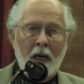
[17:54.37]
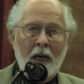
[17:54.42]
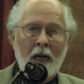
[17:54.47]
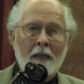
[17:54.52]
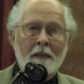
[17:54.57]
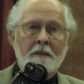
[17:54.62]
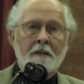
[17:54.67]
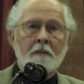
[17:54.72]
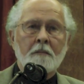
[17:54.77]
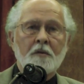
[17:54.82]

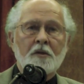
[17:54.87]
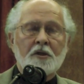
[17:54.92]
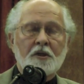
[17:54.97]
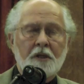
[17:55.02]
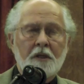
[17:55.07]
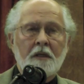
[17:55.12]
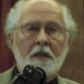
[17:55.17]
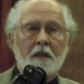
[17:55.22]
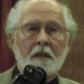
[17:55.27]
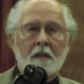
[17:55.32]
And we
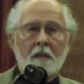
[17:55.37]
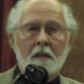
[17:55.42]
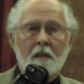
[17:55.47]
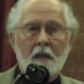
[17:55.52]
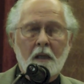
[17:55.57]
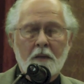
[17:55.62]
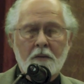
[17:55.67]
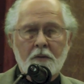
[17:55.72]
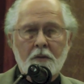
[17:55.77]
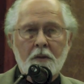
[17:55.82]
see in
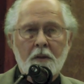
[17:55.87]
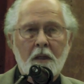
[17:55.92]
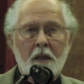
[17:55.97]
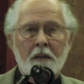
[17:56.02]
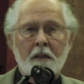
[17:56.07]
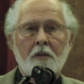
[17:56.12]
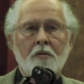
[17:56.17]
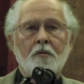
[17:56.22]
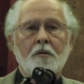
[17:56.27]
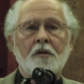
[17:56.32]
a country
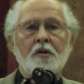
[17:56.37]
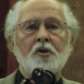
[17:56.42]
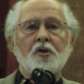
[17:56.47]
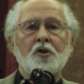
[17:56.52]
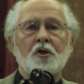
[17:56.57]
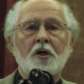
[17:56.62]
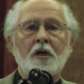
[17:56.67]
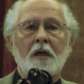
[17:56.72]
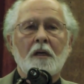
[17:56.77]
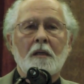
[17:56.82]
like
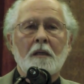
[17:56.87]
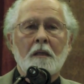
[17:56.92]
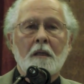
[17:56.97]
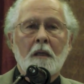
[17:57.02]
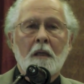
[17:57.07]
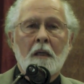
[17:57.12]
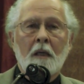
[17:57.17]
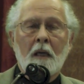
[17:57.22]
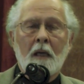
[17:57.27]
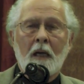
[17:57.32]

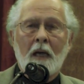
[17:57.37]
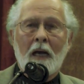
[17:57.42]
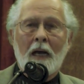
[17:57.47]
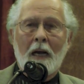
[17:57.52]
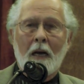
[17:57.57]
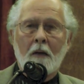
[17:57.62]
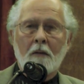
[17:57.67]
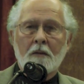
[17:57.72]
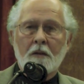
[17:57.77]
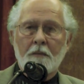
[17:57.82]
Indonesia
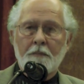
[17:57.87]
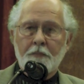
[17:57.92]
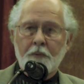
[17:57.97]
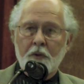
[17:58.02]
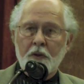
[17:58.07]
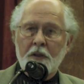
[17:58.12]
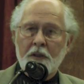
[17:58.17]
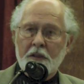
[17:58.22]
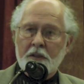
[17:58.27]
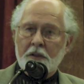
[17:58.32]
how the
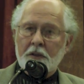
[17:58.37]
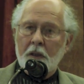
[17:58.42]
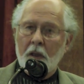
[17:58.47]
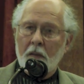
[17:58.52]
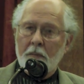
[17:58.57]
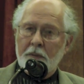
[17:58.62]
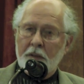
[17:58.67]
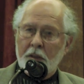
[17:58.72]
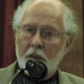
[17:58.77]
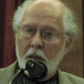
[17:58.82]

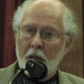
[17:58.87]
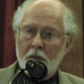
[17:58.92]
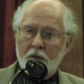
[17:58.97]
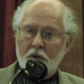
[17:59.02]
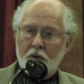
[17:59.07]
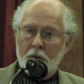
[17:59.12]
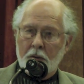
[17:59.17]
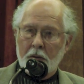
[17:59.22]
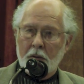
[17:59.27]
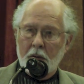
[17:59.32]
pre-Islamic
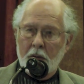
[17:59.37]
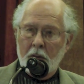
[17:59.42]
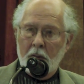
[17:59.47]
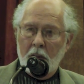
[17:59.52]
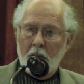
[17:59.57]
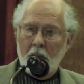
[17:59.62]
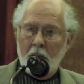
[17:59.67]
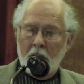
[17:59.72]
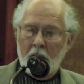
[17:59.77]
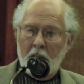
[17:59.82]
culture
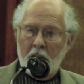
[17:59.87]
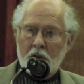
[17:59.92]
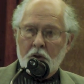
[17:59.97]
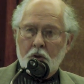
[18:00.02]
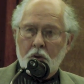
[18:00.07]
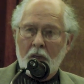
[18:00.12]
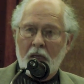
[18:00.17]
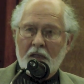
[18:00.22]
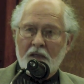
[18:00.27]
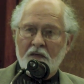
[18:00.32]
is
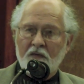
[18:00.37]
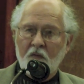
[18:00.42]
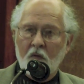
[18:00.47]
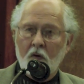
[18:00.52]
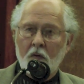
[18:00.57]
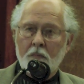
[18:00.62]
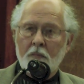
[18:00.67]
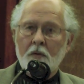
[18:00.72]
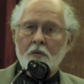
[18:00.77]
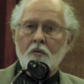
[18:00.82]

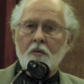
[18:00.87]
transformed